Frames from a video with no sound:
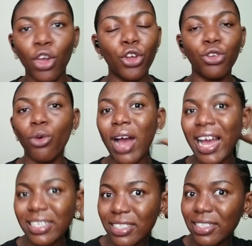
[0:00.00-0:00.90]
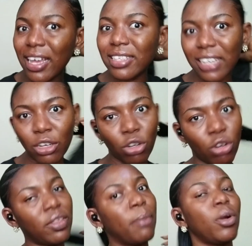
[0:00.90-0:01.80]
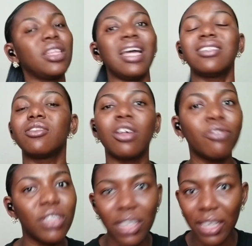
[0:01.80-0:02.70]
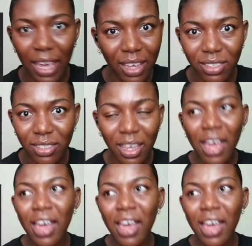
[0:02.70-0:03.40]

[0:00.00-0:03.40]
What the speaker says: you know, accidents and all of that. But that's not even the case.